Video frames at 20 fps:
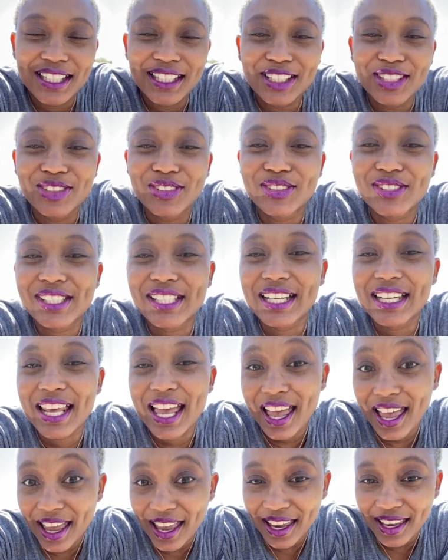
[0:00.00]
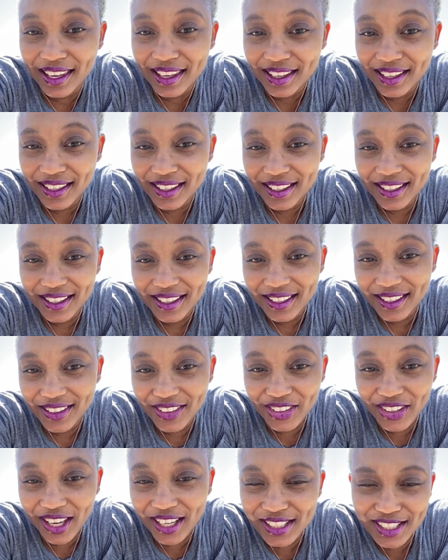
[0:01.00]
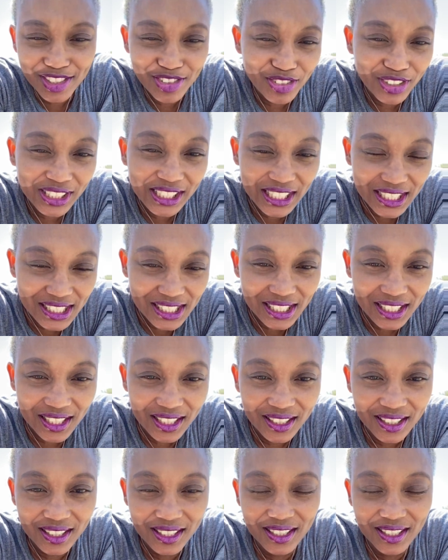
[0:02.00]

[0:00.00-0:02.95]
you today. Okay? Just release it.